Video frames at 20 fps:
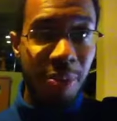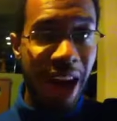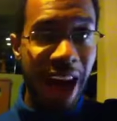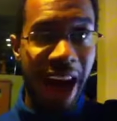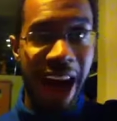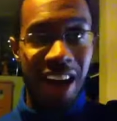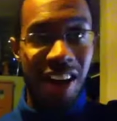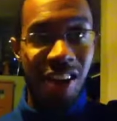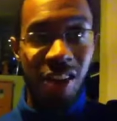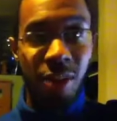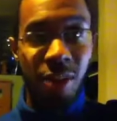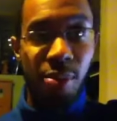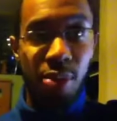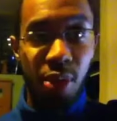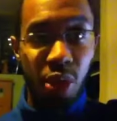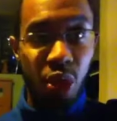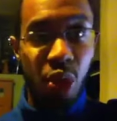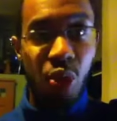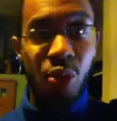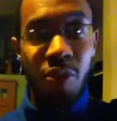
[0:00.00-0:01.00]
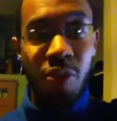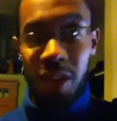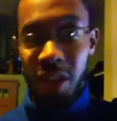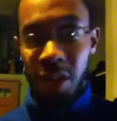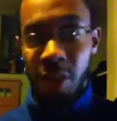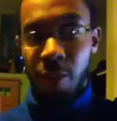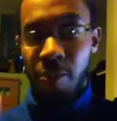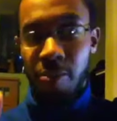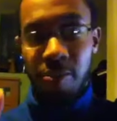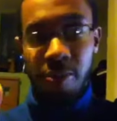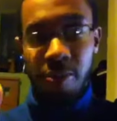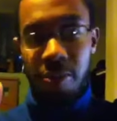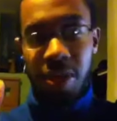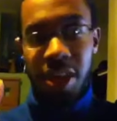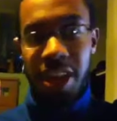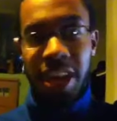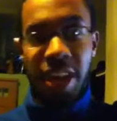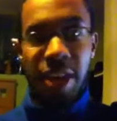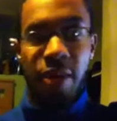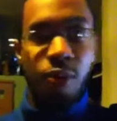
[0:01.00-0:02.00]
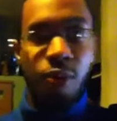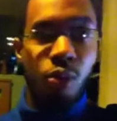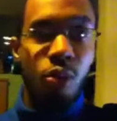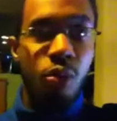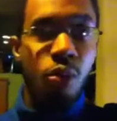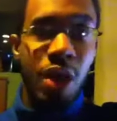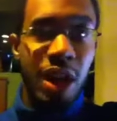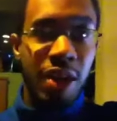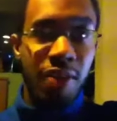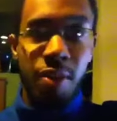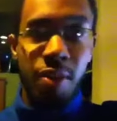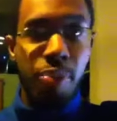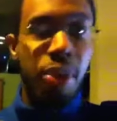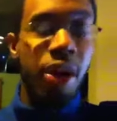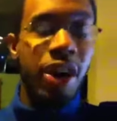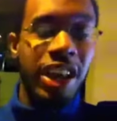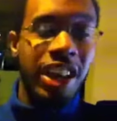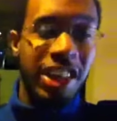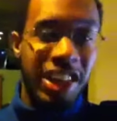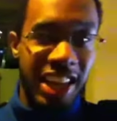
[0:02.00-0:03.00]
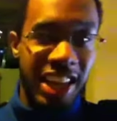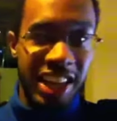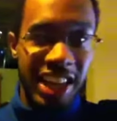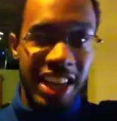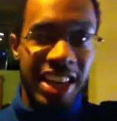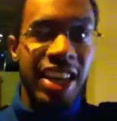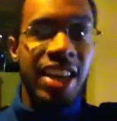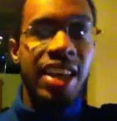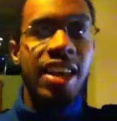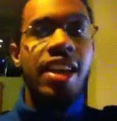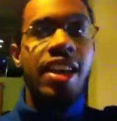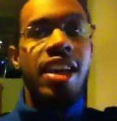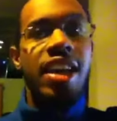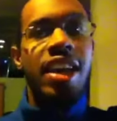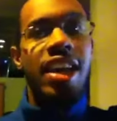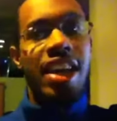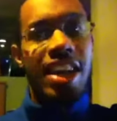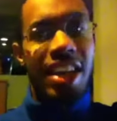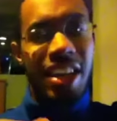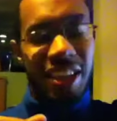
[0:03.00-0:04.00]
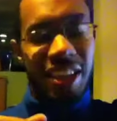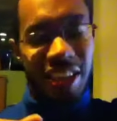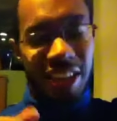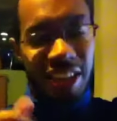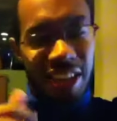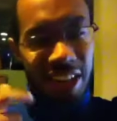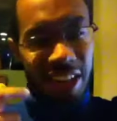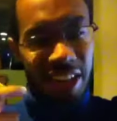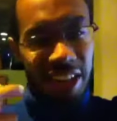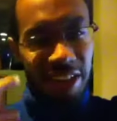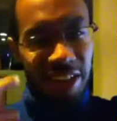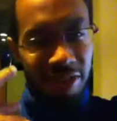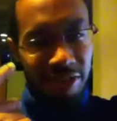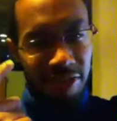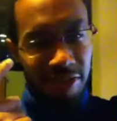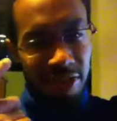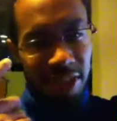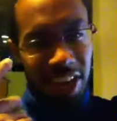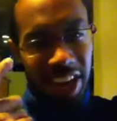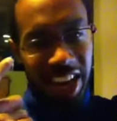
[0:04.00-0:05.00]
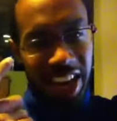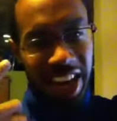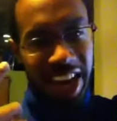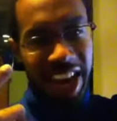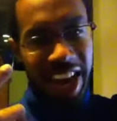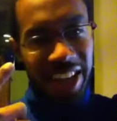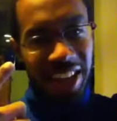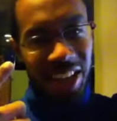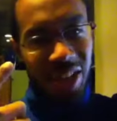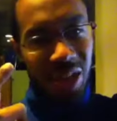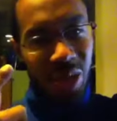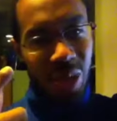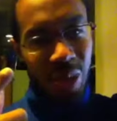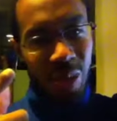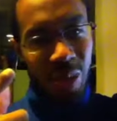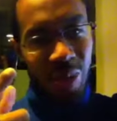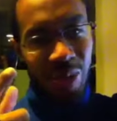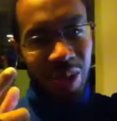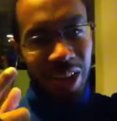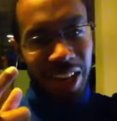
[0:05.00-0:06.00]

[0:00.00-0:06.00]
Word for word: out of the blue, you know, yeah, whatever, pun intended. If they had to do